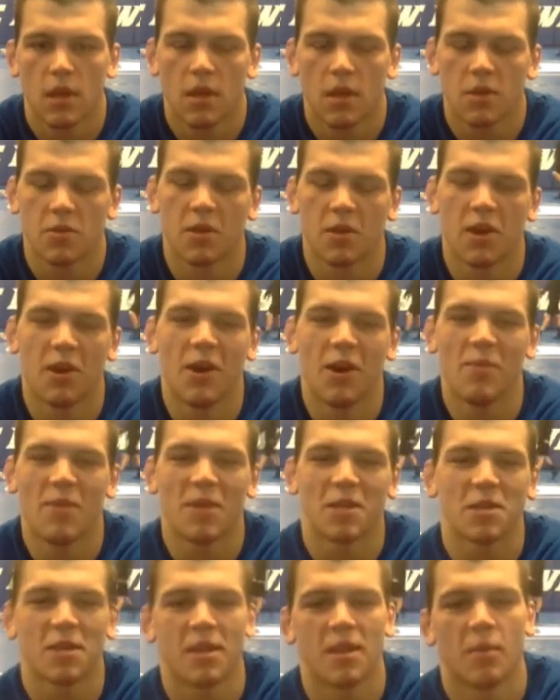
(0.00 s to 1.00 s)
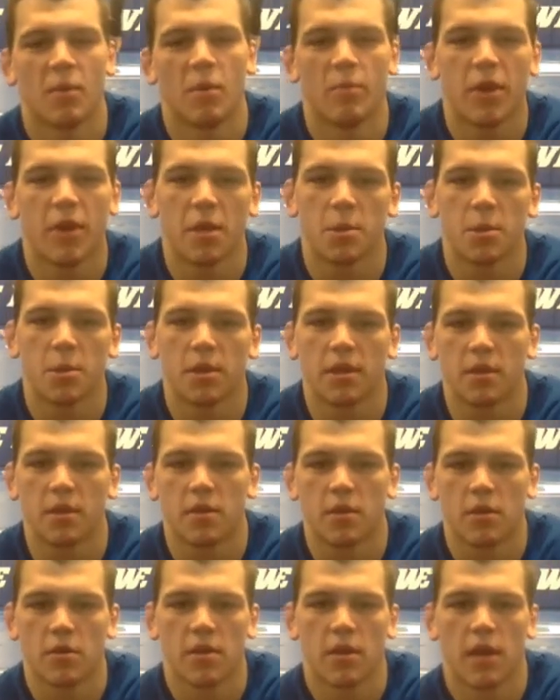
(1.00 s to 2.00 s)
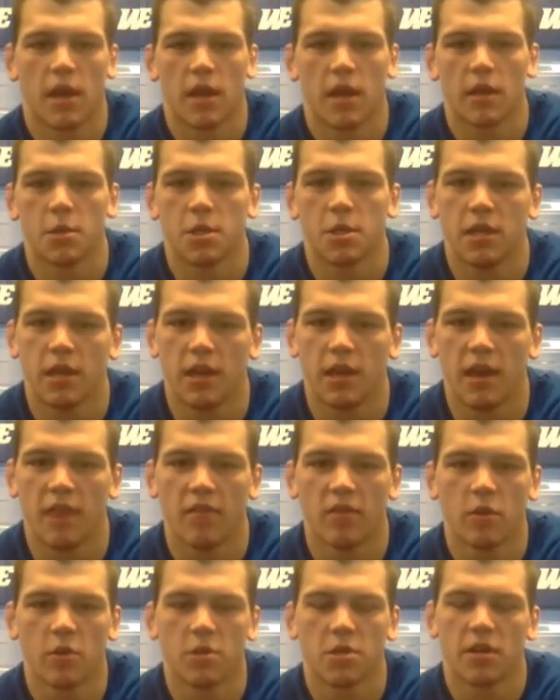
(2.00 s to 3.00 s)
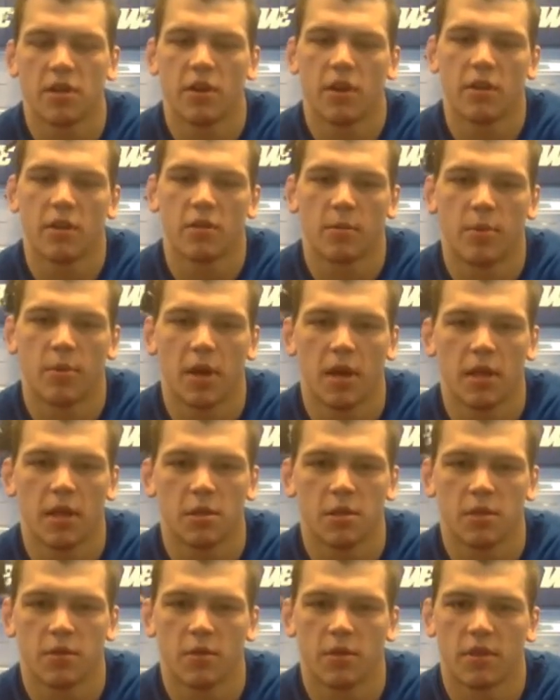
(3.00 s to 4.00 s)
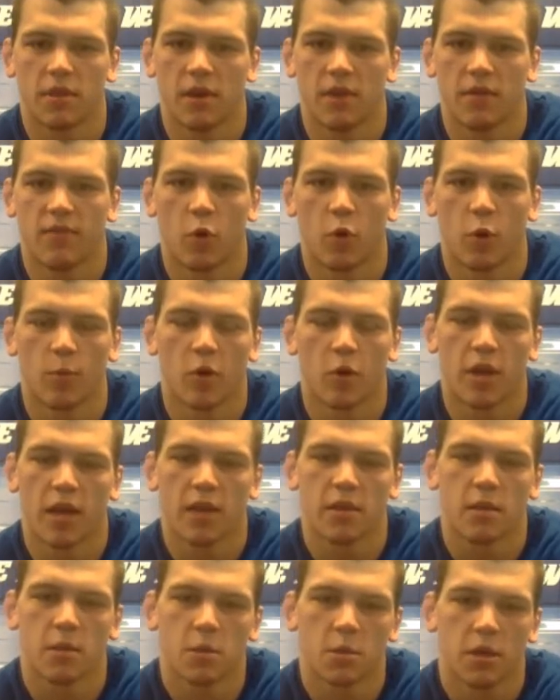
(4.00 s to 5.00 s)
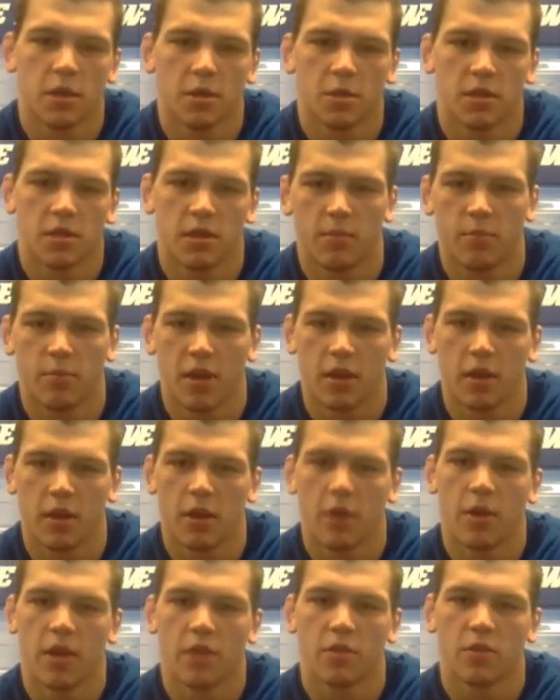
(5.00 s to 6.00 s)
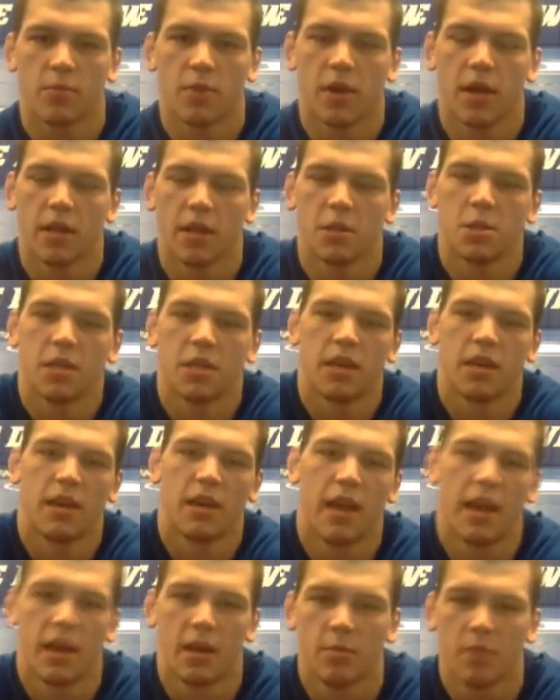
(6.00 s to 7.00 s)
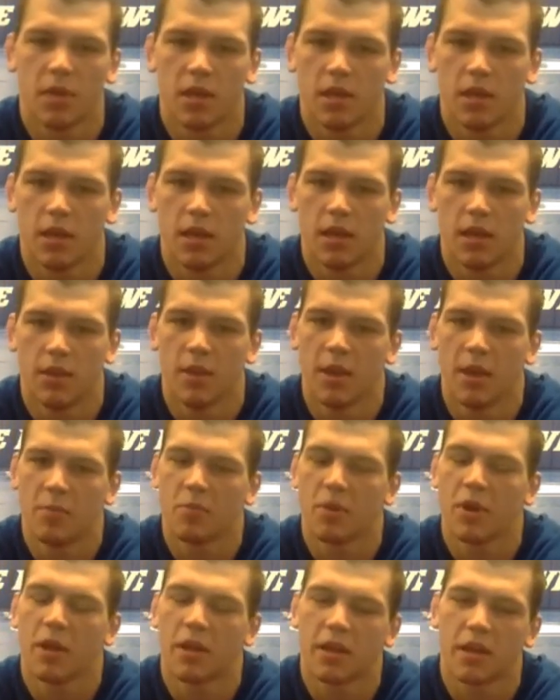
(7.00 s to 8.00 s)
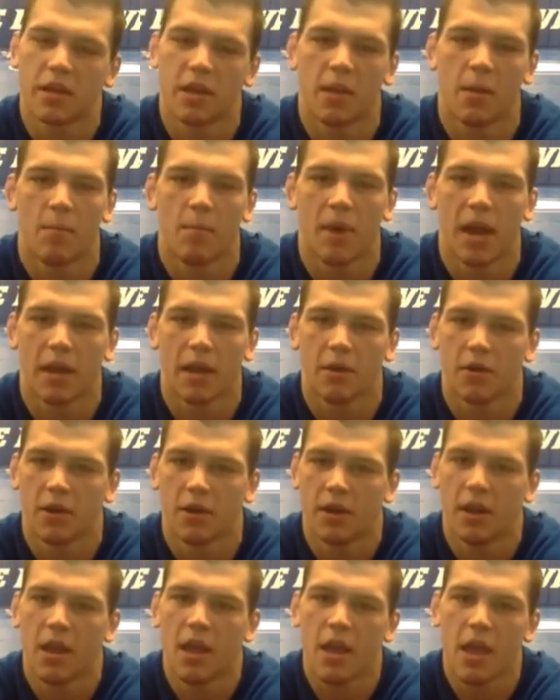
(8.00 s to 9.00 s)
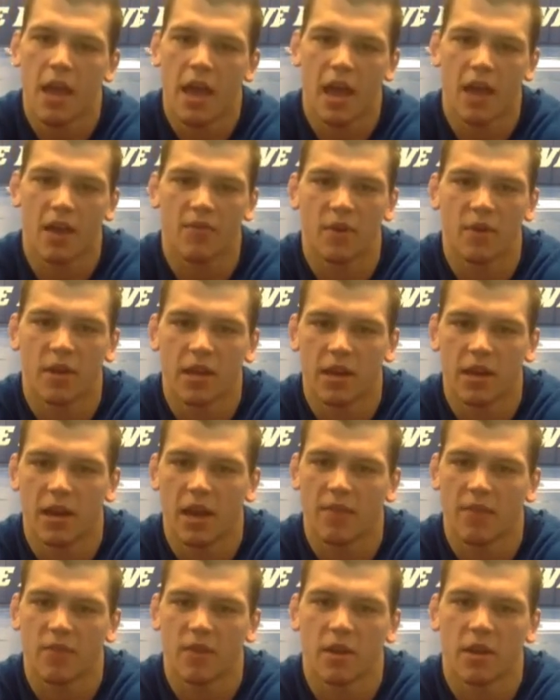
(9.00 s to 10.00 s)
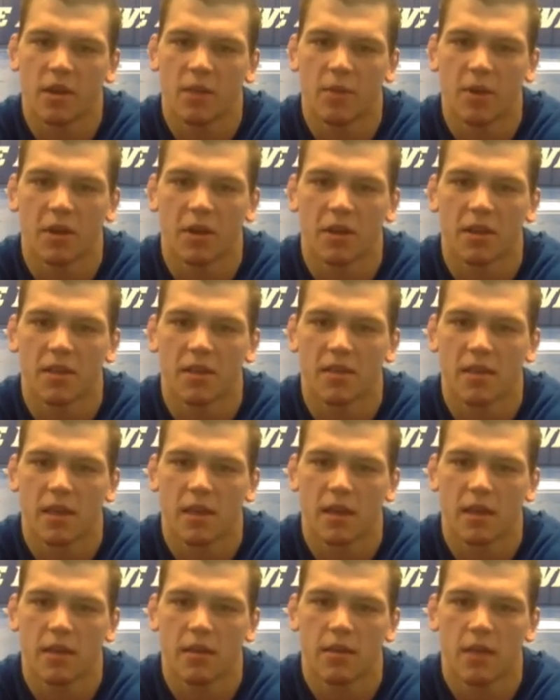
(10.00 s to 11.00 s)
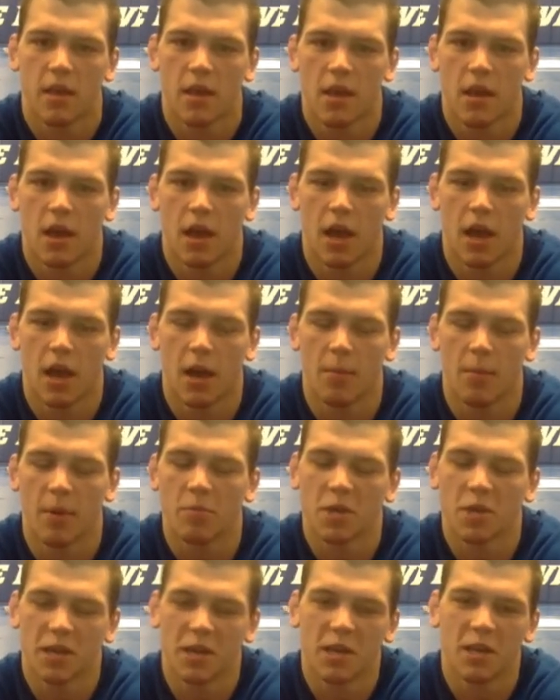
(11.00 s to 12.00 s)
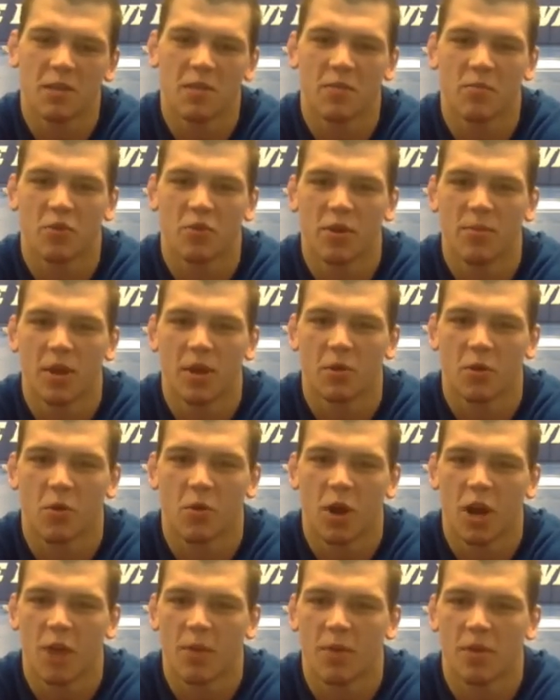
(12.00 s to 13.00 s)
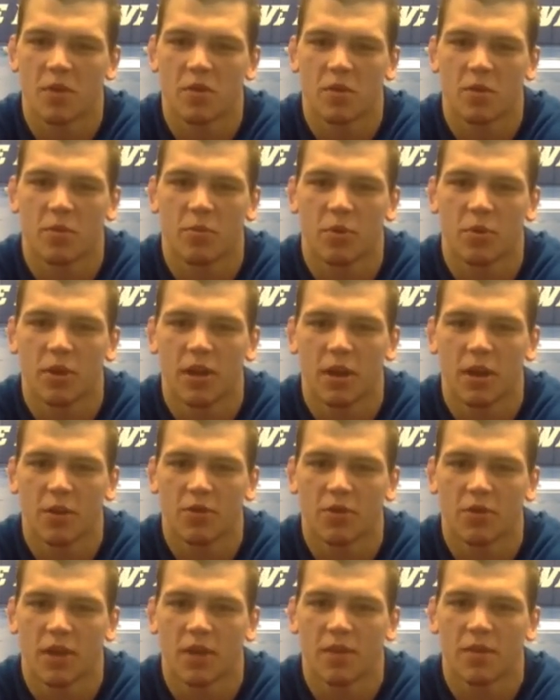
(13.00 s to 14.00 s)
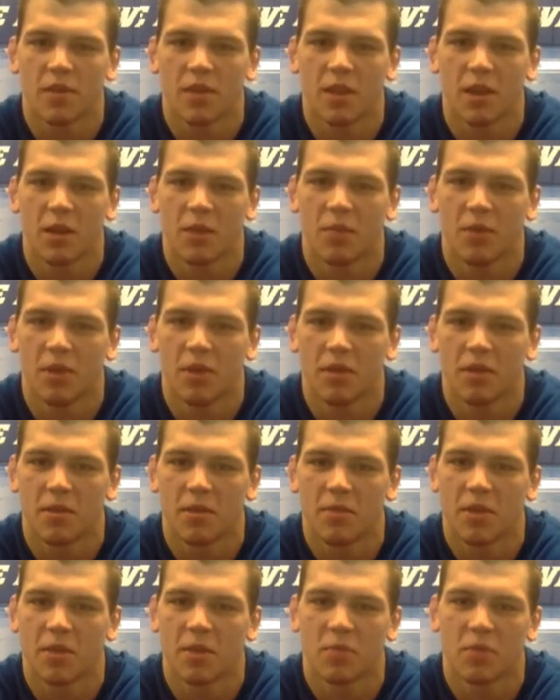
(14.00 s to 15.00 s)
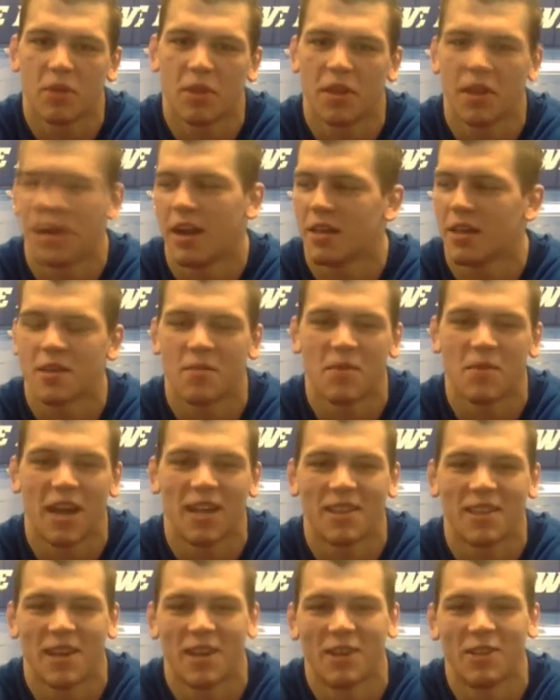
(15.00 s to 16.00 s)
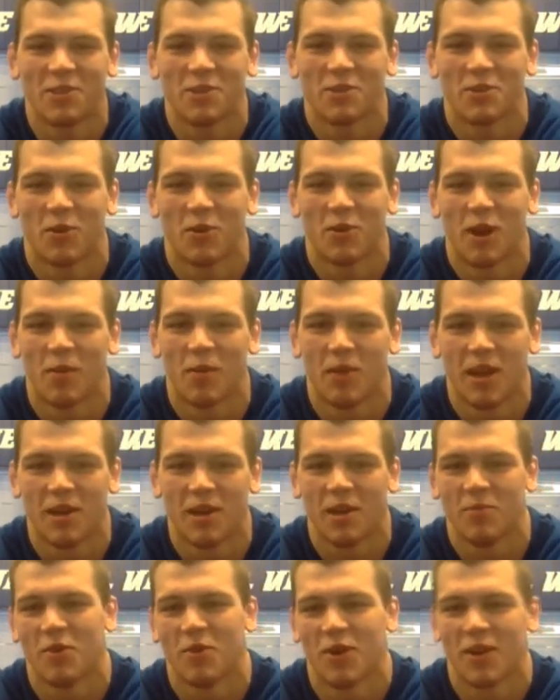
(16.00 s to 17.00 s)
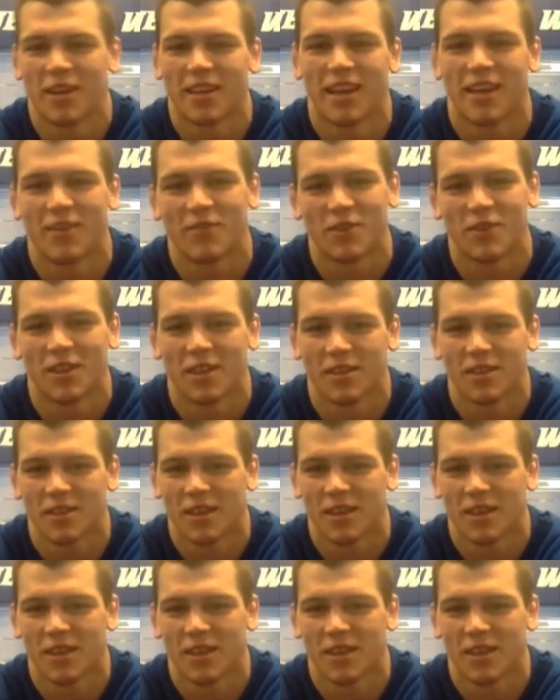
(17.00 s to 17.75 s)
So I'm actually double majoring in sociology and evolutionary anthropology with a formal concentration in paleoanthropology and anatomy, and then probably going to get a minor in African and African American studies. I'm trying to hit some pre-med requirements, so the pre-health route's there, but to be completely honest, I'm not entirely sure what I'm going to end up doing after this.